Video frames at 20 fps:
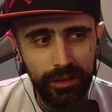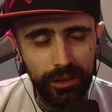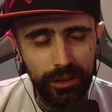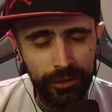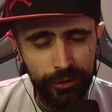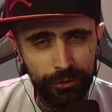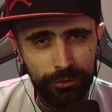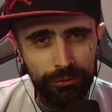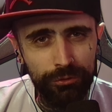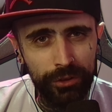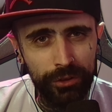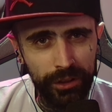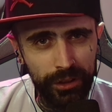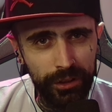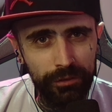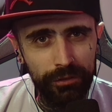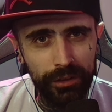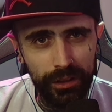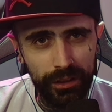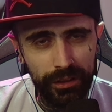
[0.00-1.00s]
It's a really,
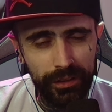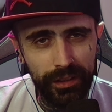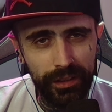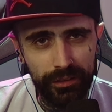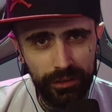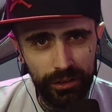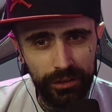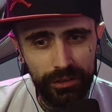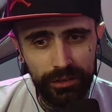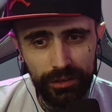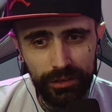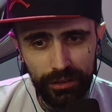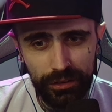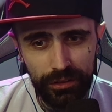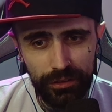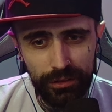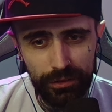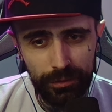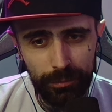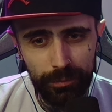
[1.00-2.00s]
really nice
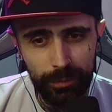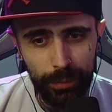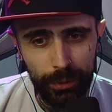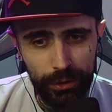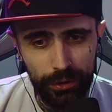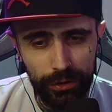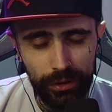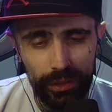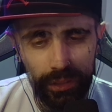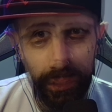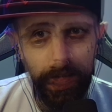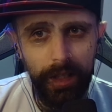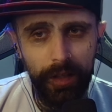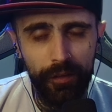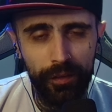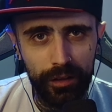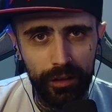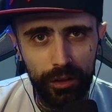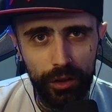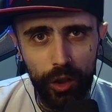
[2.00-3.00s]
consistent bud. I
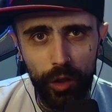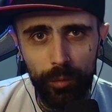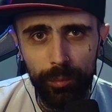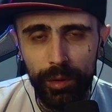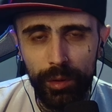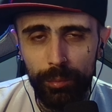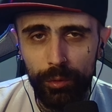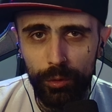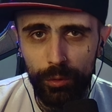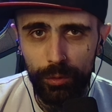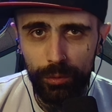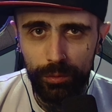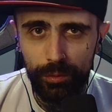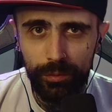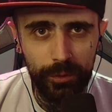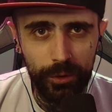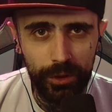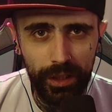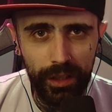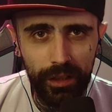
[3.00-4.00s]
think a lot of people
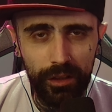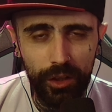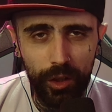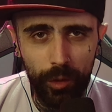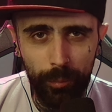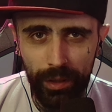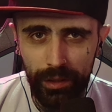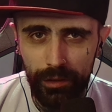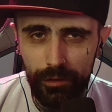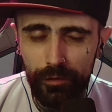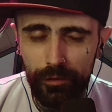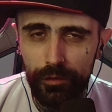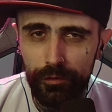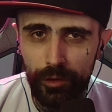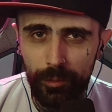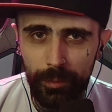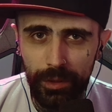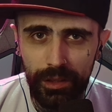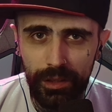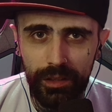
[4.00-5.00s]
get a lot of benefit
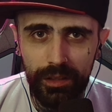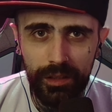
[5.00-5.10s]
from it.